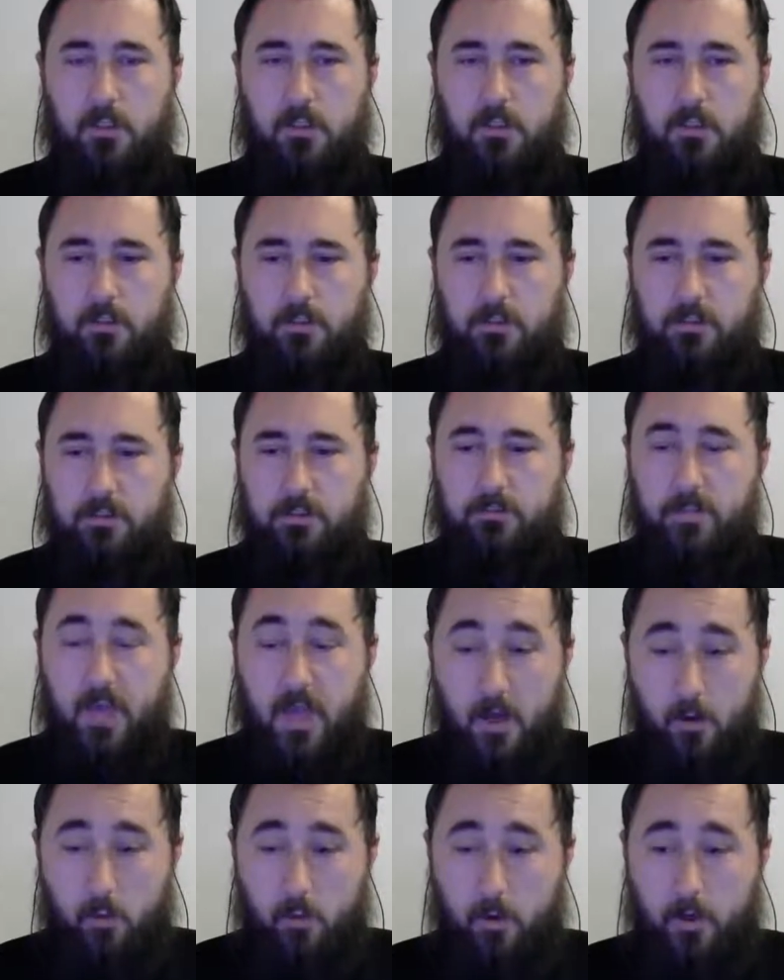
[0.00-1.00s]
the
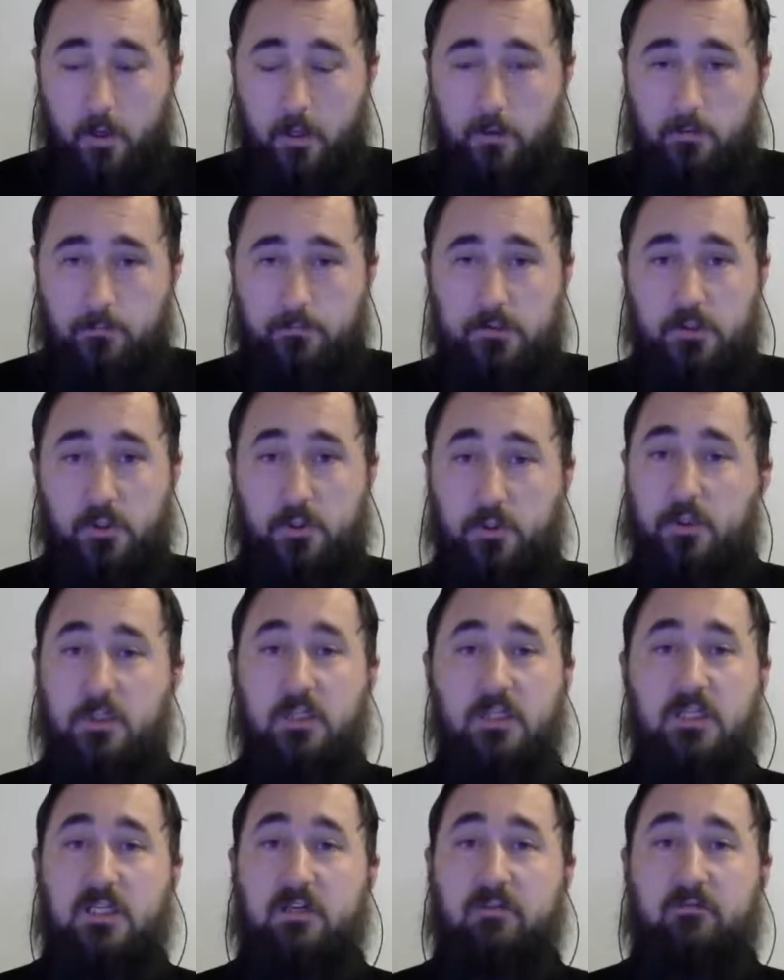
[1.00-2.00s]
malware. So you
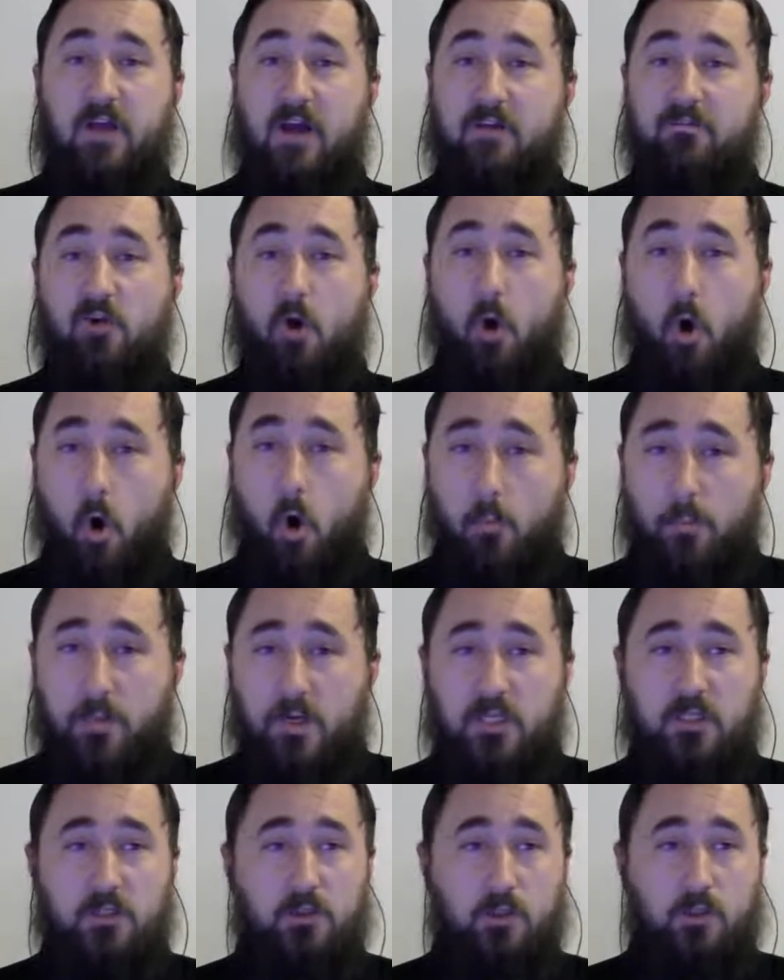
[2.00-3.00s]
didn't even have to open
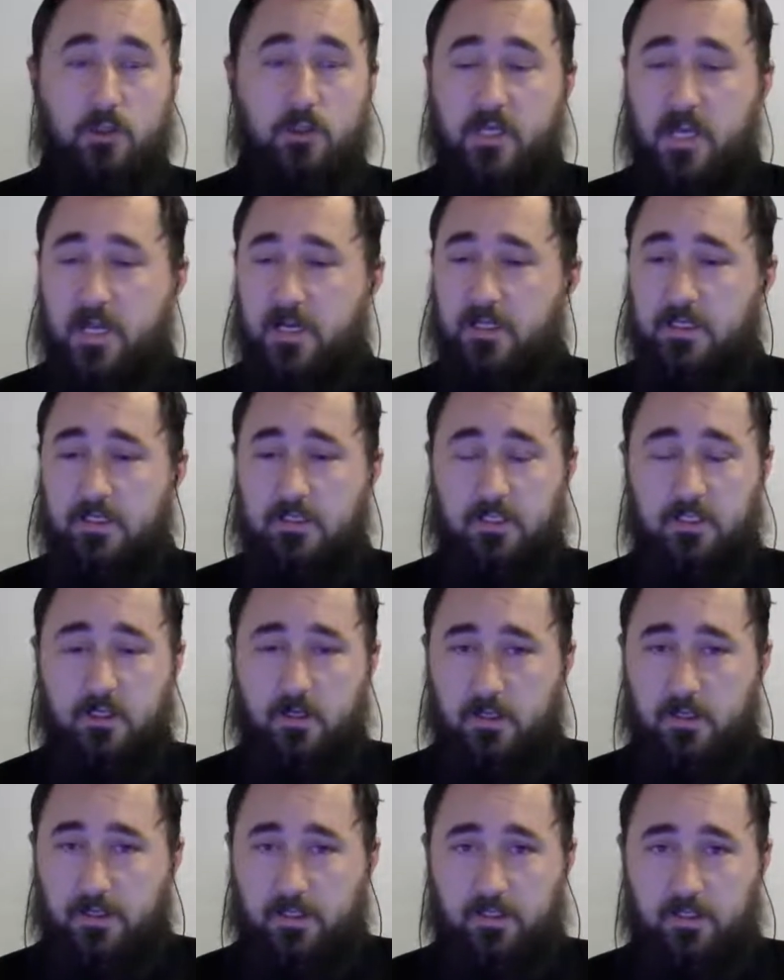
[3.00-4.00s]
it, look at it, click
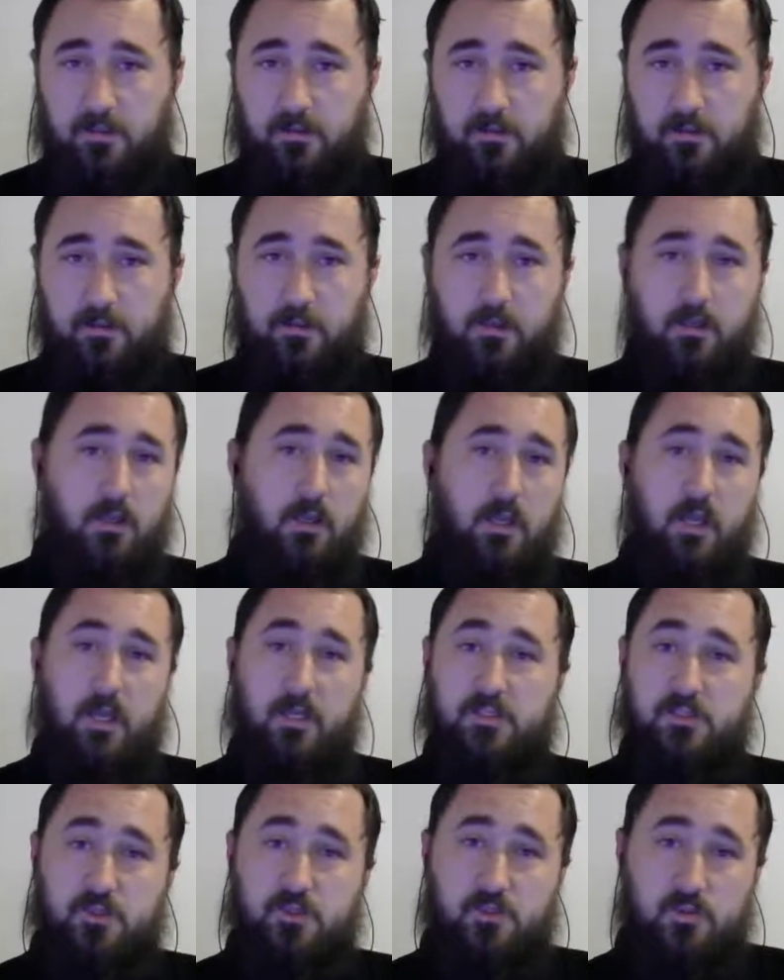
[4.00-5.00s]
on anything.
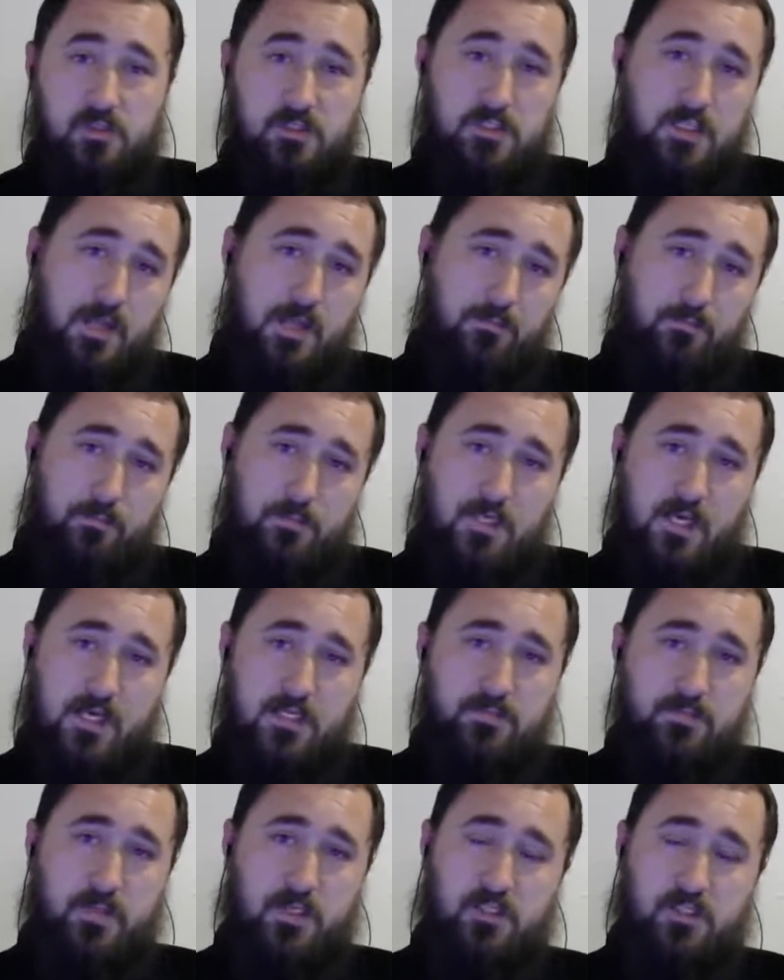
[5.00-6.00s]
As soon as that
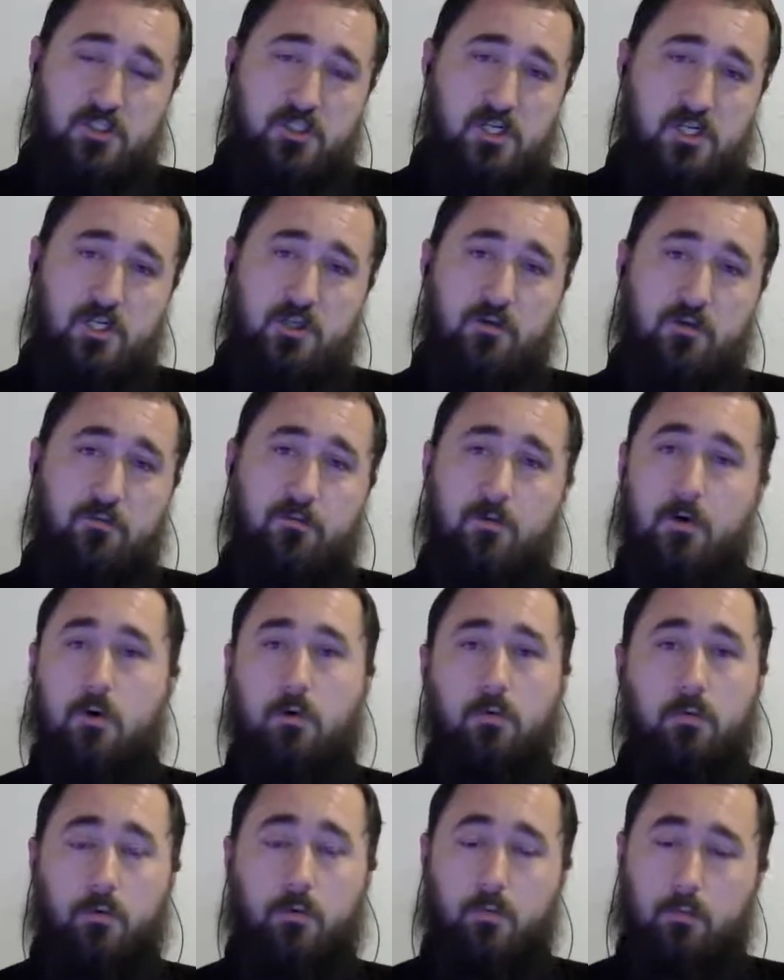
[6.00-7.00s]
text message hit your
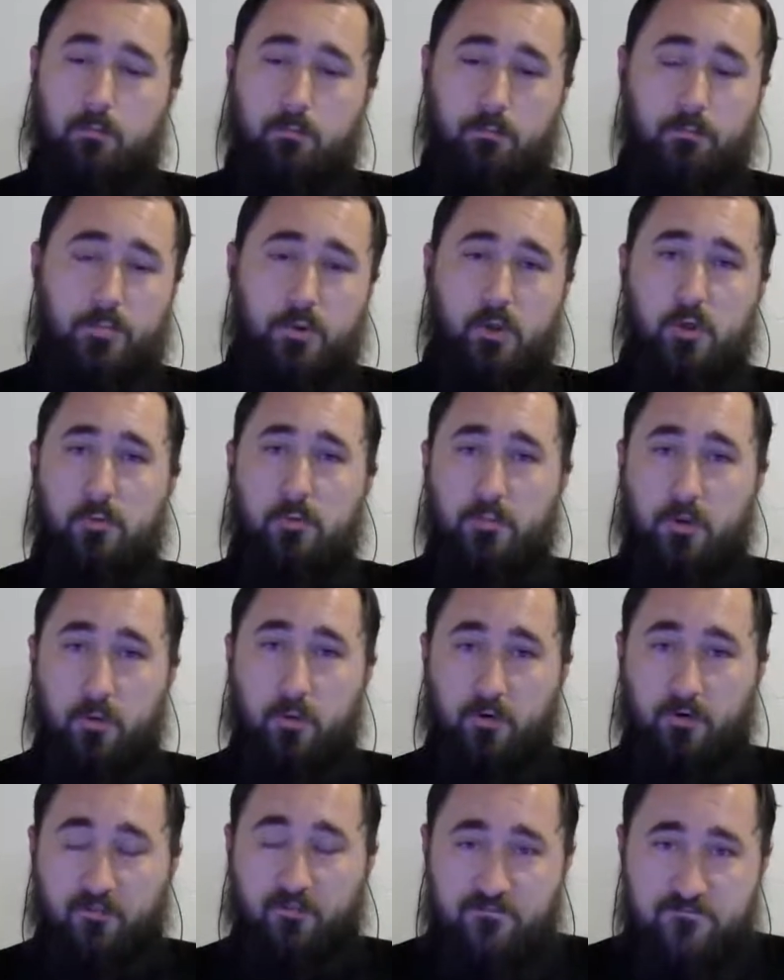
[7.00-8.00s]
phone, boom, you
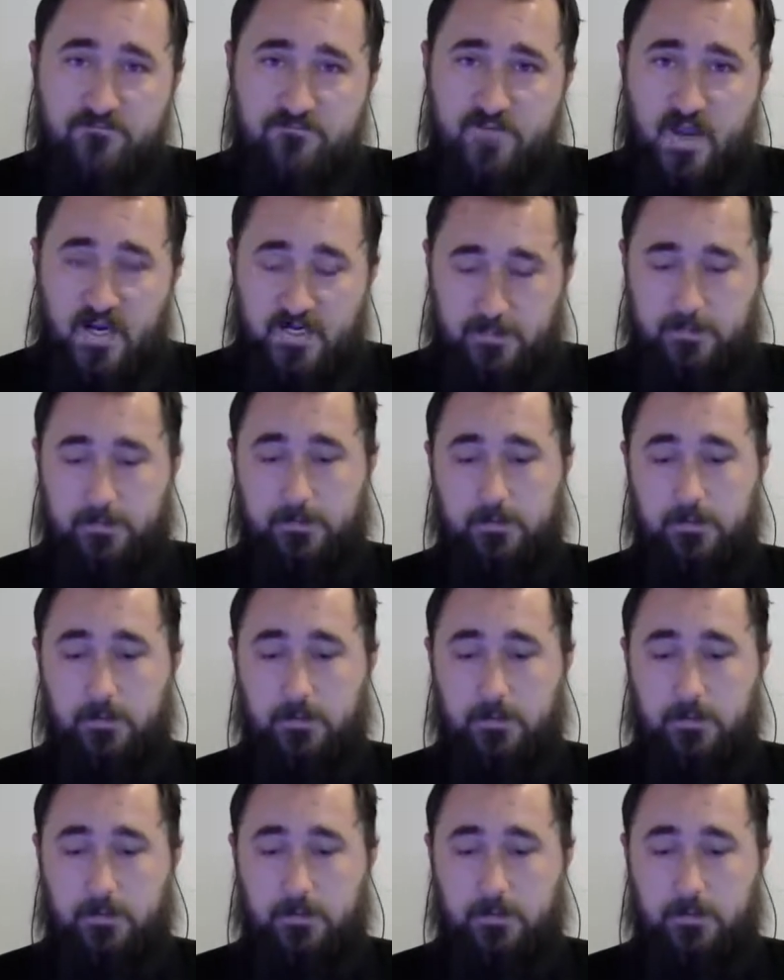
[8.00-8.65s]
were infected.